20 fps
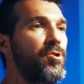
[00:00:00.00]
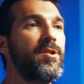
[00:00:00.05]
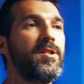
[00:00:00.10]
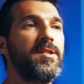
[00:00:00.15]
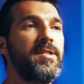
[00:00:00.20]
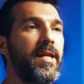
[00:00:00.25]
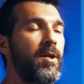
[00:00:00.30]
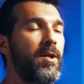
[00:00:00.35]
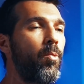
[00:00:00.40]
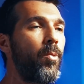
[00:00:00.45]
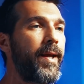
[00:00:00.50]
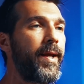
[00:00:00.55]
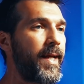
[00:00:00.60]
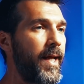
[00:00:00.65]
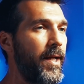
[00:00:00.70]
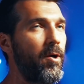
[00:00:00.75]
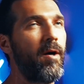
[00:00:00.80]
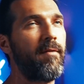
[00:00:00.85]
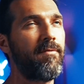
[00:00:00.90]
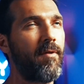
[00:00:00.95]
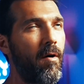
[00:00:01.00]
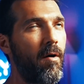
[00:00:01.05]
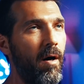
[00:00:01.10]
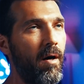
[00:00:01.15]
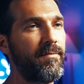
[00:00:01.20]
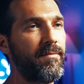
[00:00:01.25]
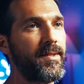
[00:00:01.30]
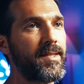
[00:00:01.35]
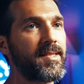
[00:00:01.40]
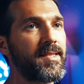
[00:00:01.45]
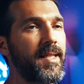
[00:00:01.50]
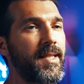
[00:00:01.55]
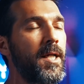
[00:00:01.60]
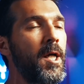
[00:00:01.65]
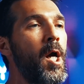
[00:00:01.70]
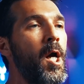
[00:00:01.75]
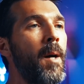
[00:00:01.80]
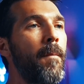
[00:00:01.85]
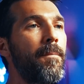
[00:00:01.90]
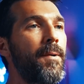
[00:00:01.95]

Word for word: you could take a weekend off, obviously,